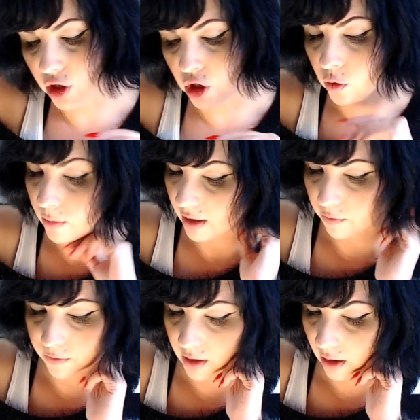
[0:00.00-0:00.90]
You may
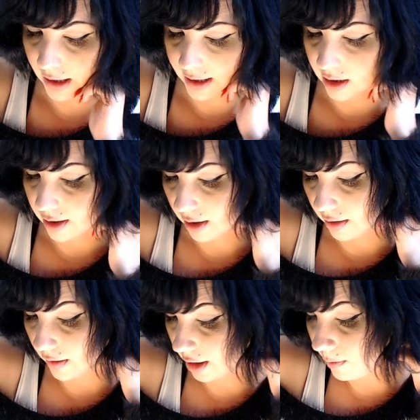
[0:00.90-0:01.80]
feel like
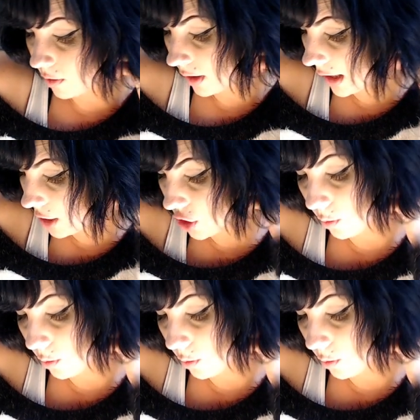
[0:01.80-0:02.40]
the communication